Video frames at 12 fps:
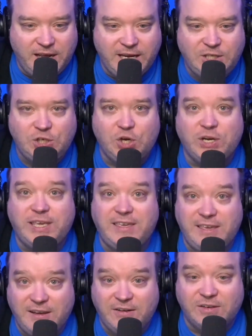It took
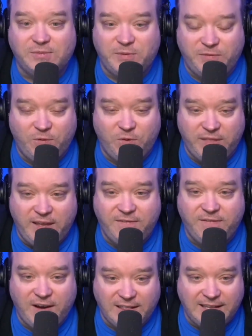years before they
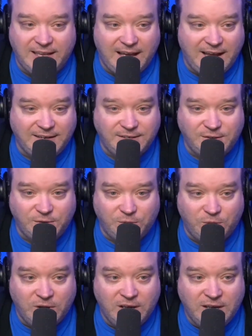finally got
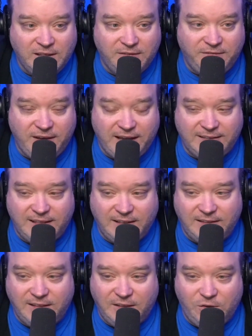to the fact
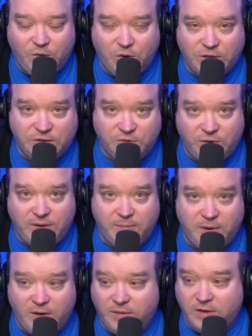that, that you could
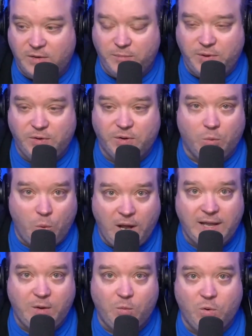stream on the computer
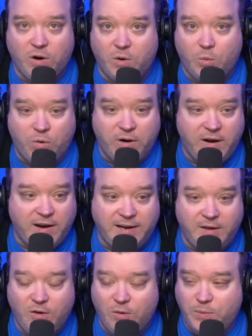while at work or at
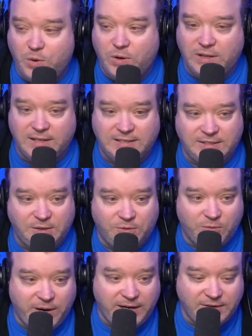home. You could listen to
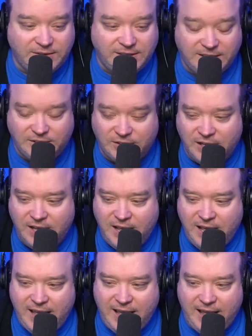a radio station.
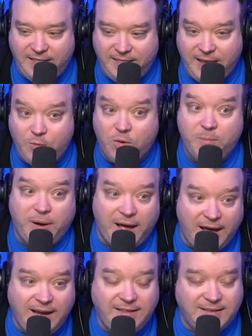And they were
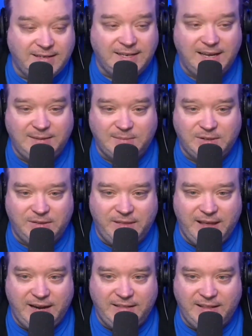behind the times on
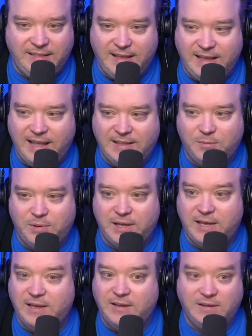that. And then they had to
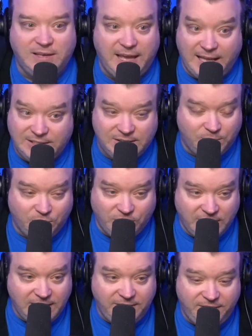play catch up
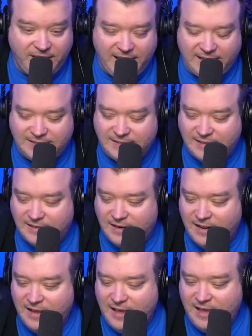really fast. And,
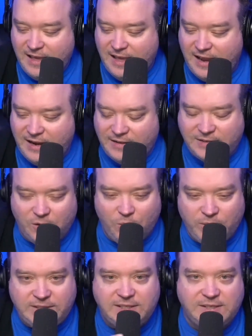and it's
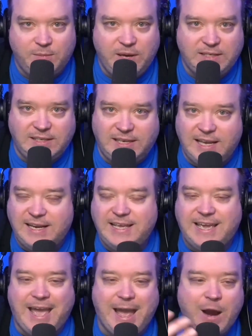always just amazing getting
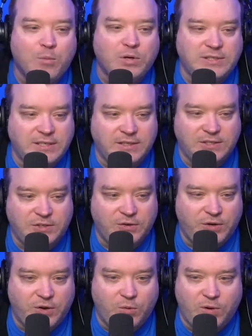cameras in the
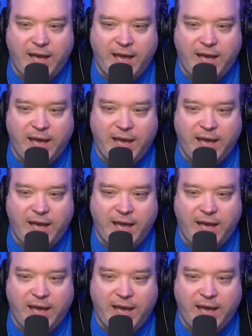studio.